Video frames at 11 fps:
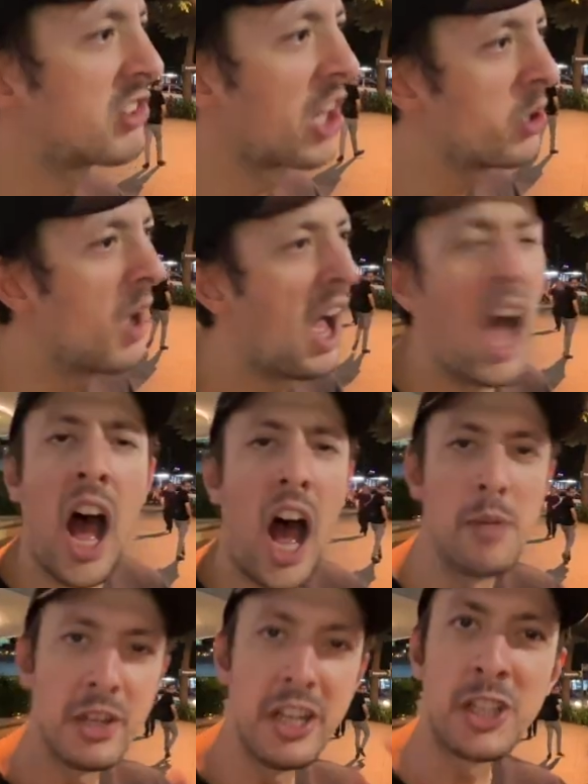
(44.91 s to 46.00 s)
So
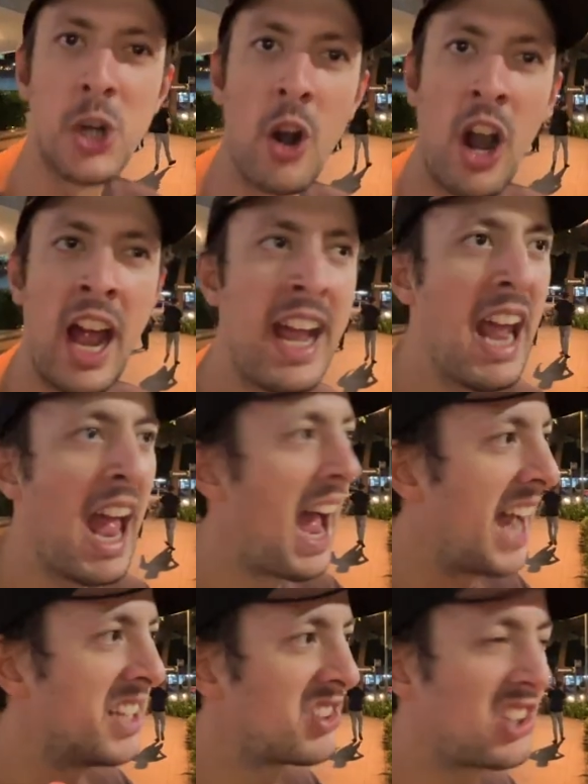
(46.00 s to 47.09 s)
I'm gonna try
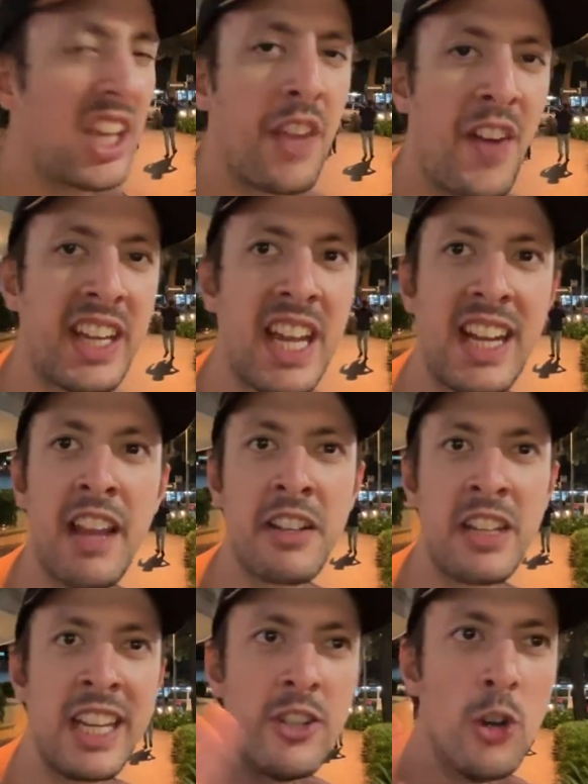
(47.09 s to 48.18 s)
and see if I can get
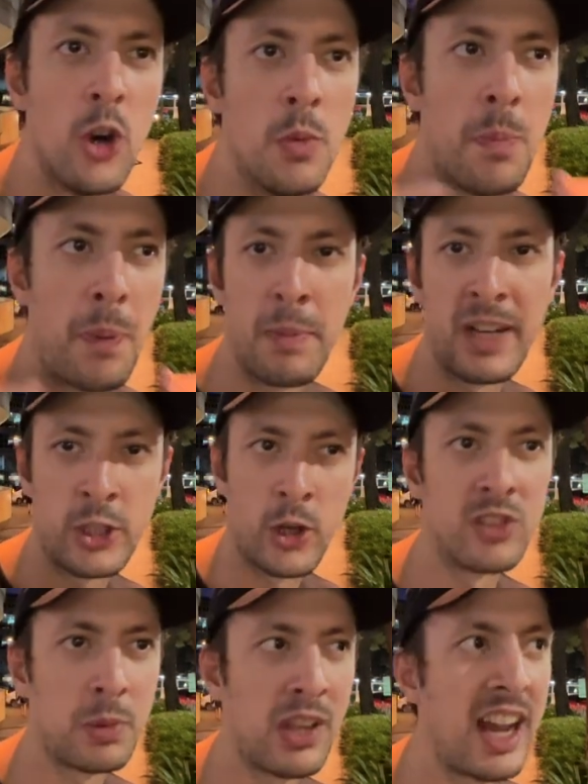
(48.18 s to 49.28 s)
the normal public
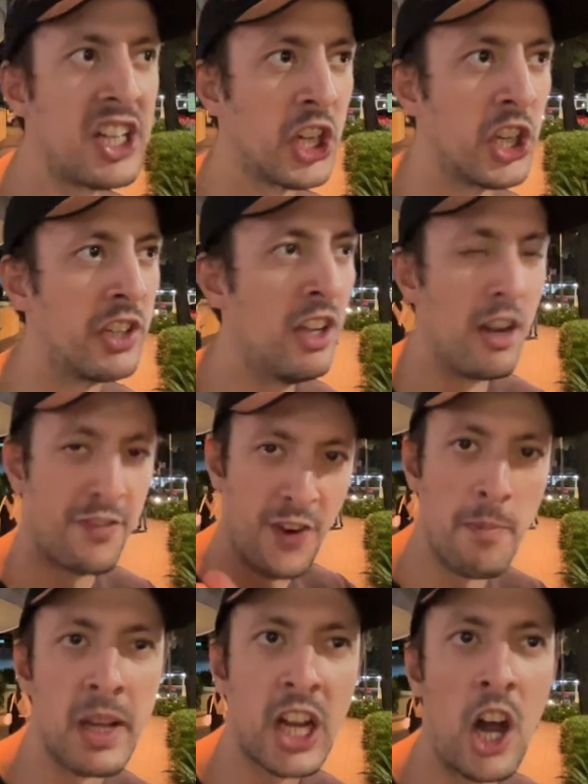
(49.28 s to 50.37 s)
transportation
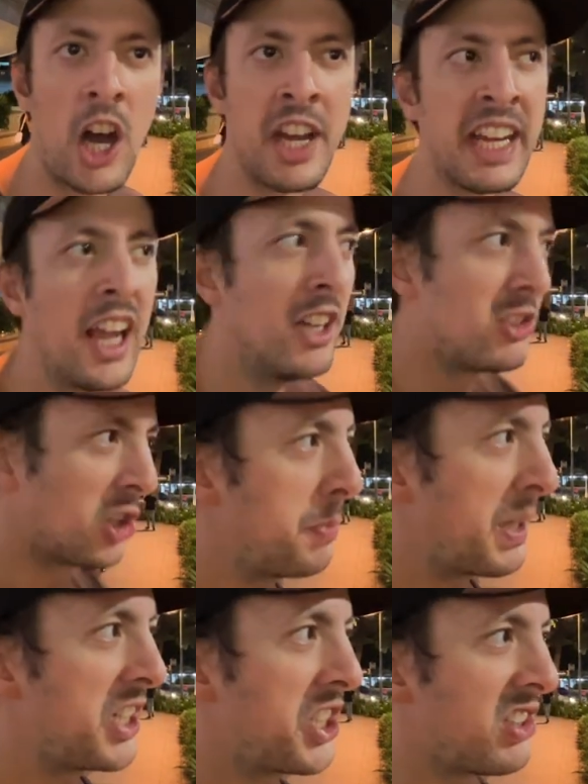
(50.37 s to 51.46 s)
from Makati to
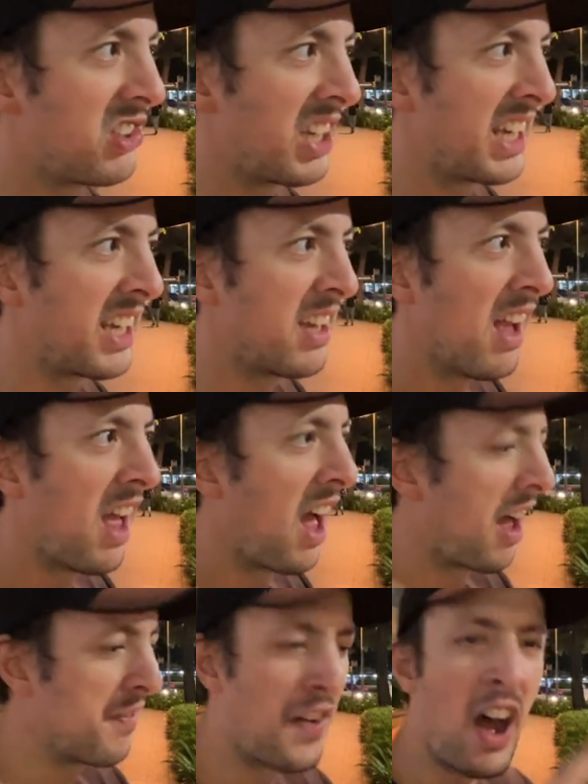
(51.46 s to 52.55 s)
BGC
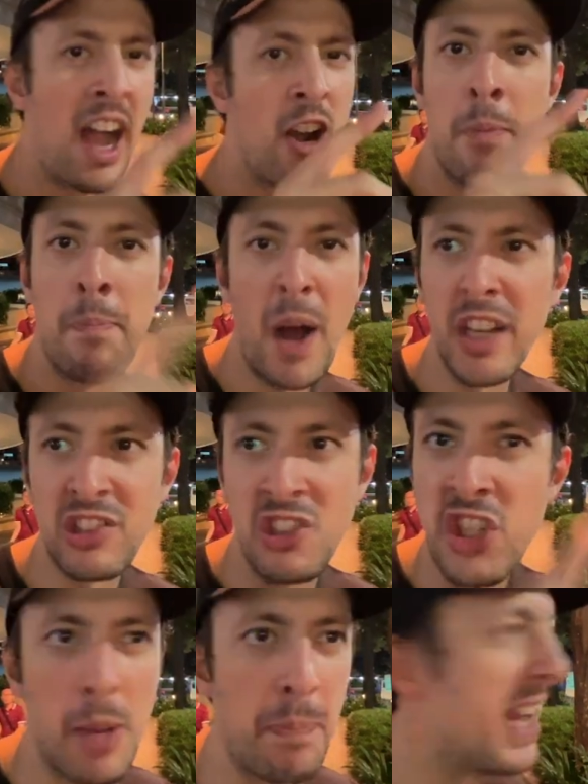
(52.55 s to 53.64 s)
via a bus,
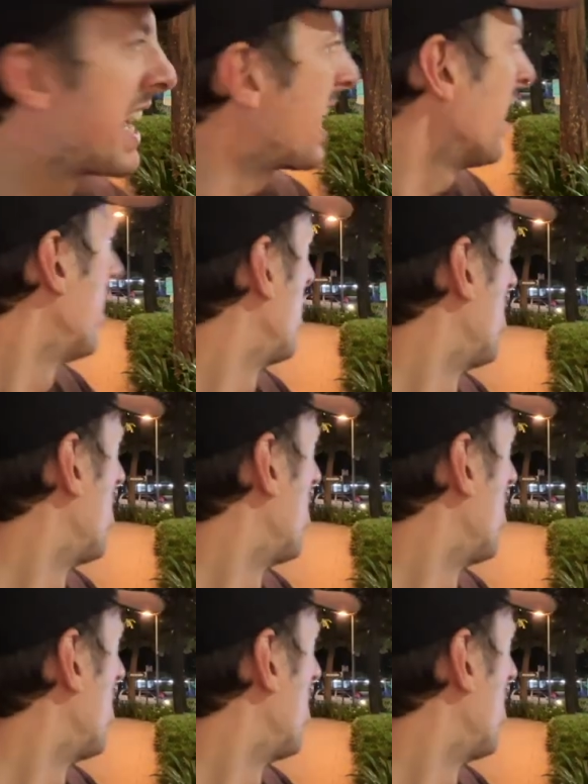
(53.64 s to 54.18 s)
jeepney,